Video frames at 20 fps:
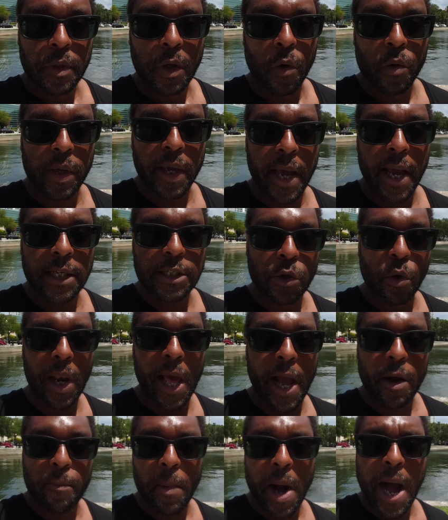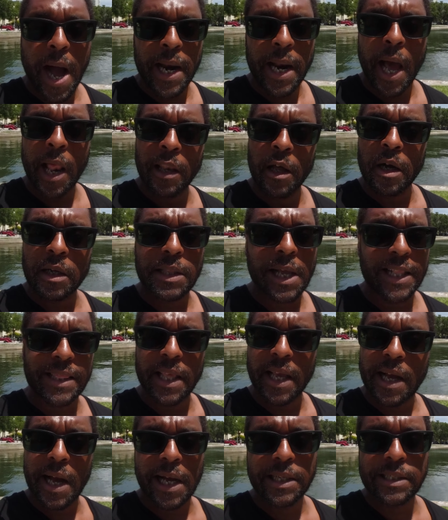Okay, so like mine, I looked, I
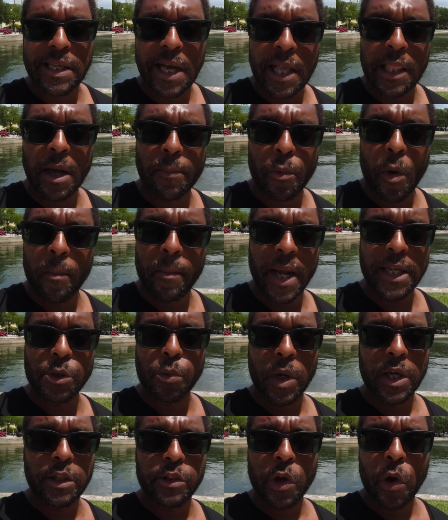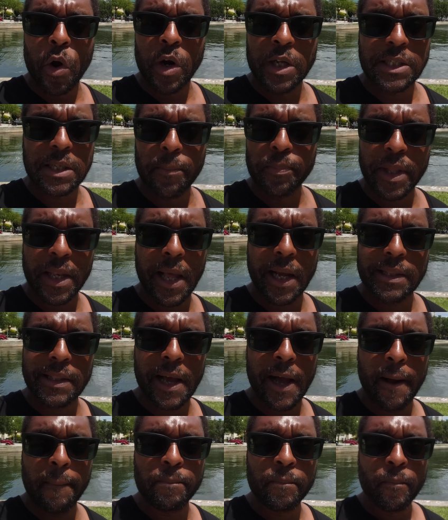think I signed up on May twenty-third or something like
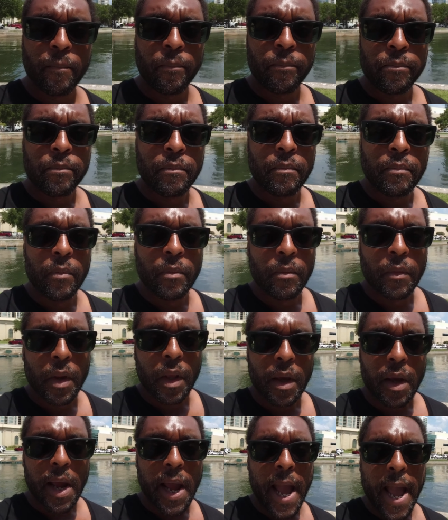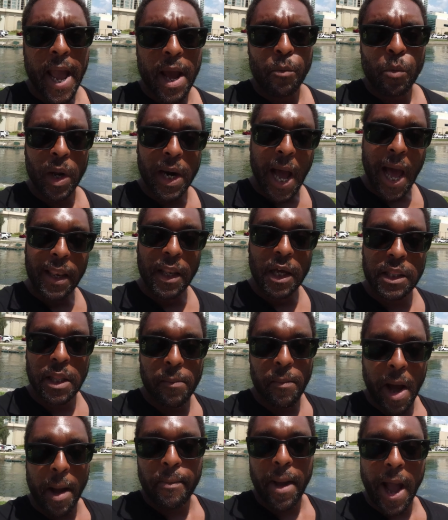that. And when I looked
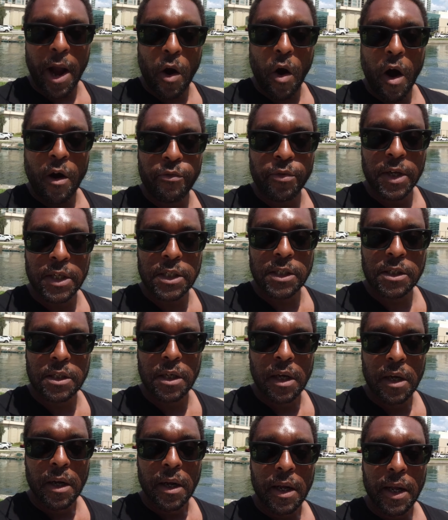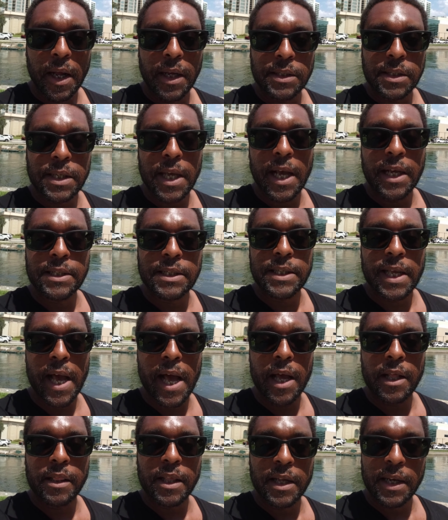in my back office, it says
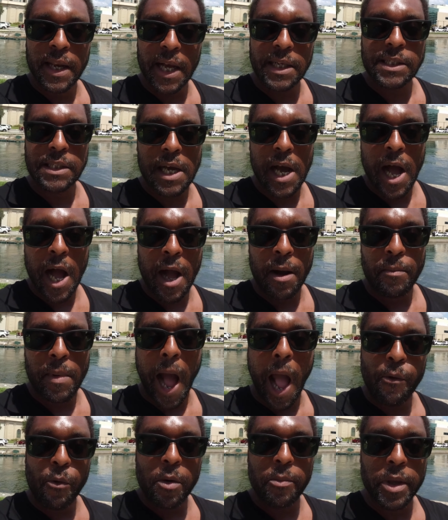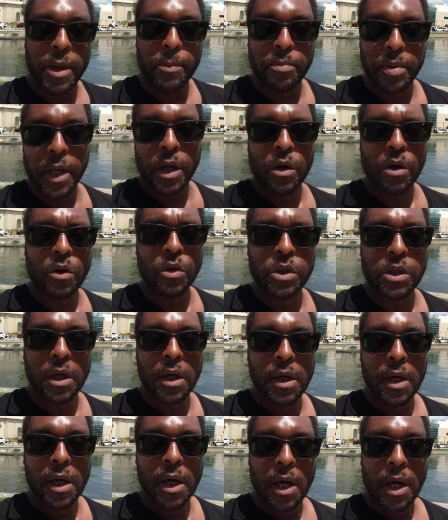that the next time I will be billed
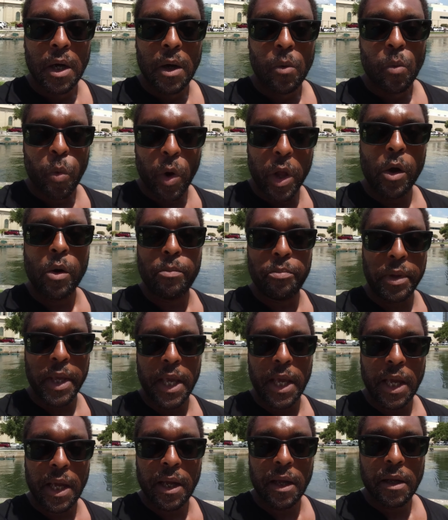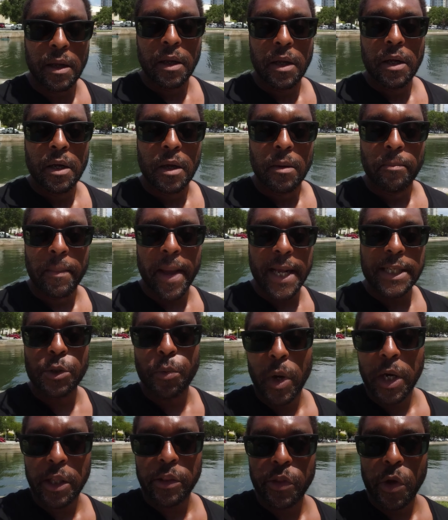will be May
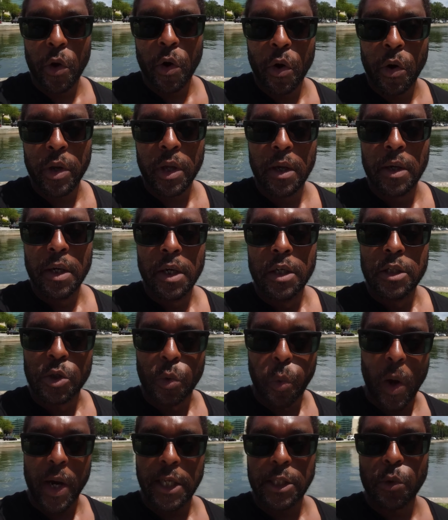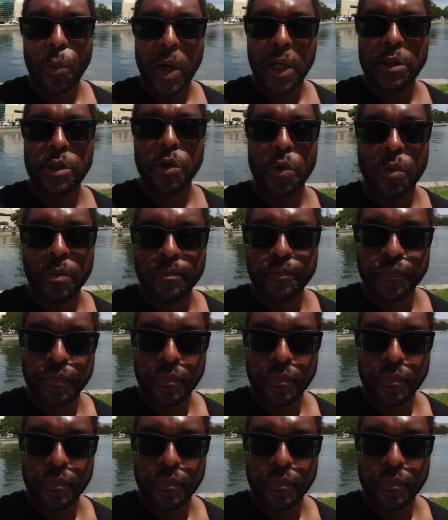twenty-third, twenty twenty-two.